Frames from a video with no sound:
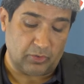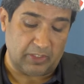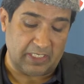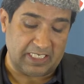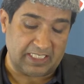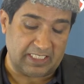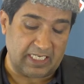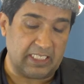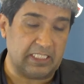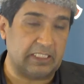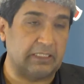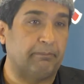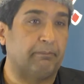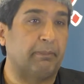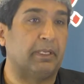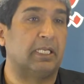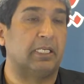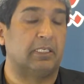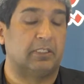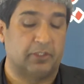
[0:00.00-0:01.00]
intense
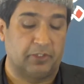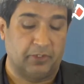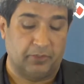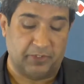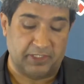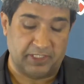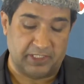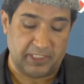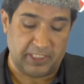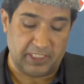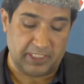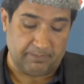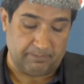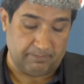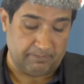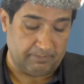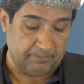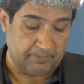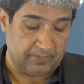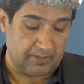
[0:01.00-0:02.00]
military
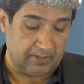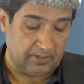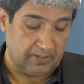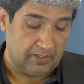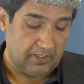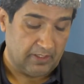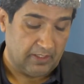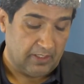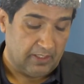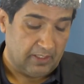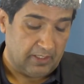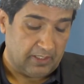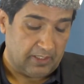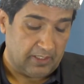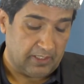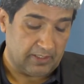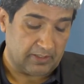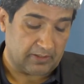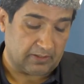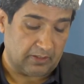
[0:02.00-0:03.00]
regime.
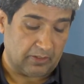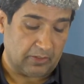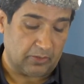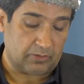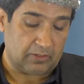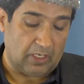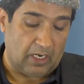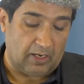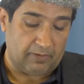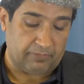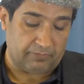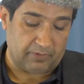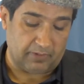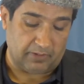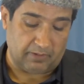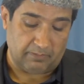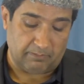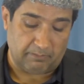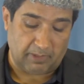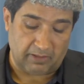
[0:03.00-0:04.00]
He is looked after
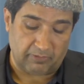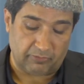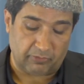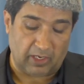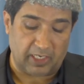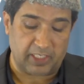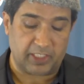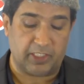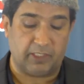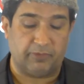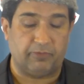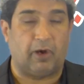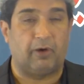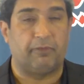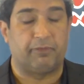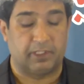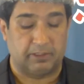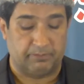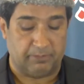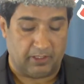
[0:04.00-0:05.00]
by a variety of
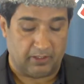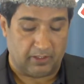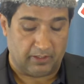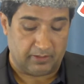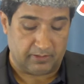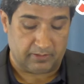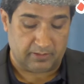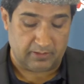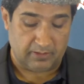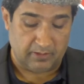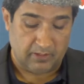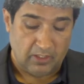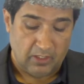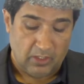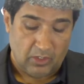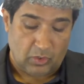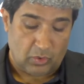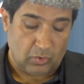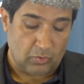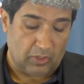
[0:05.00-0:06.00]
office bearers
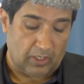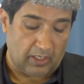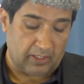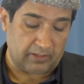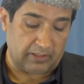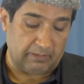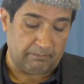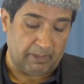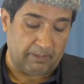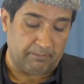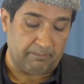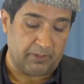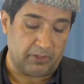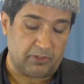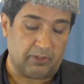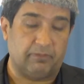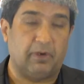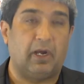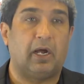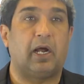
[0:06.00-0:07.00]
who are the members
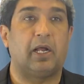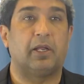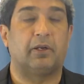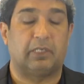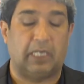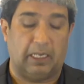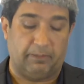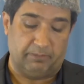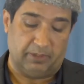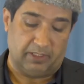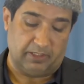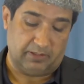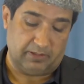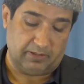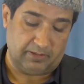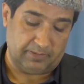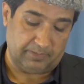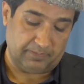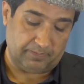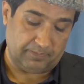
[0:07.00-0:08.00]
of higher cabinets.